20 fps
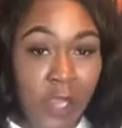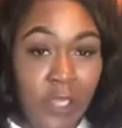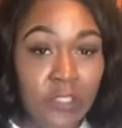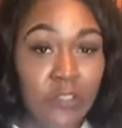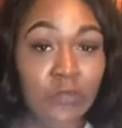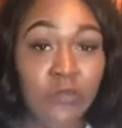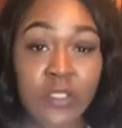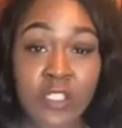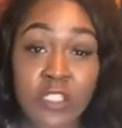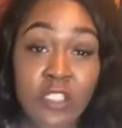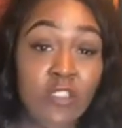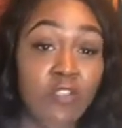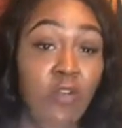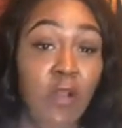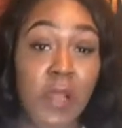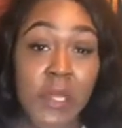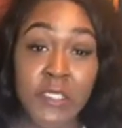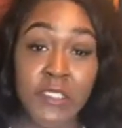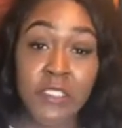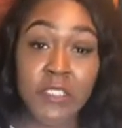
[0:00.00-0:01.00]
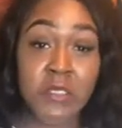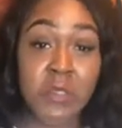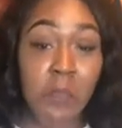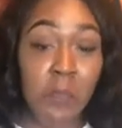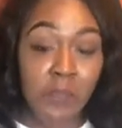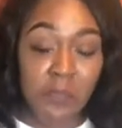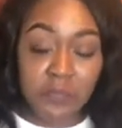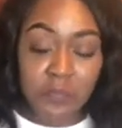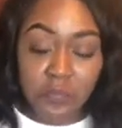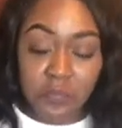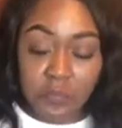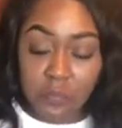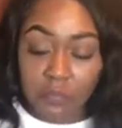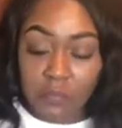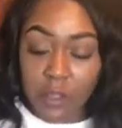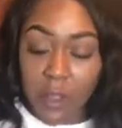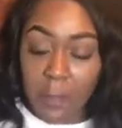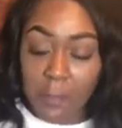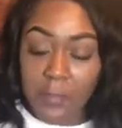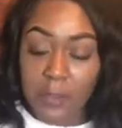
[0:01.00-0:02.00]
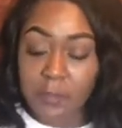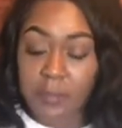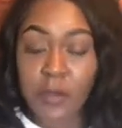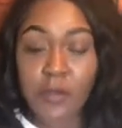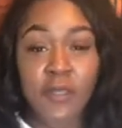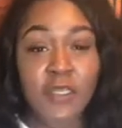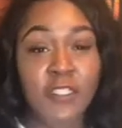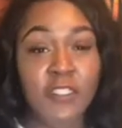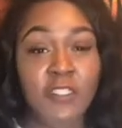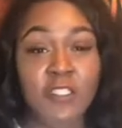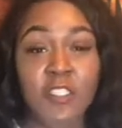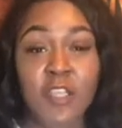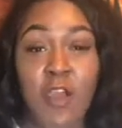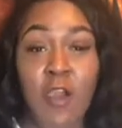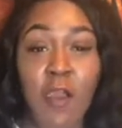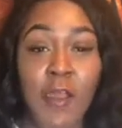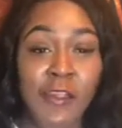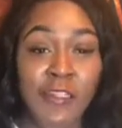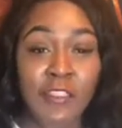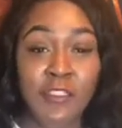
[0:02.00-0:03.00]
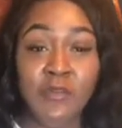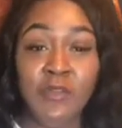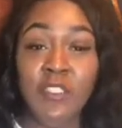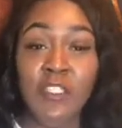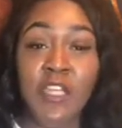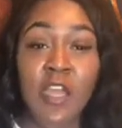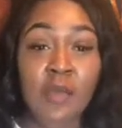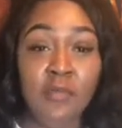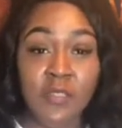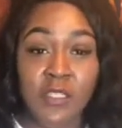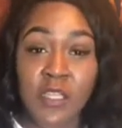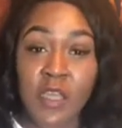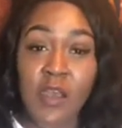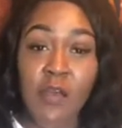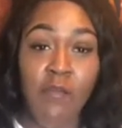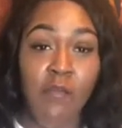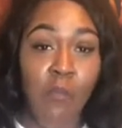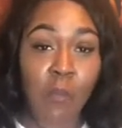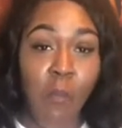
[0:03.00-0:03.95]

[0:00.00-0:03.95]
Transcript: Which is crazy. Put more energy on arguing over dumb stuff.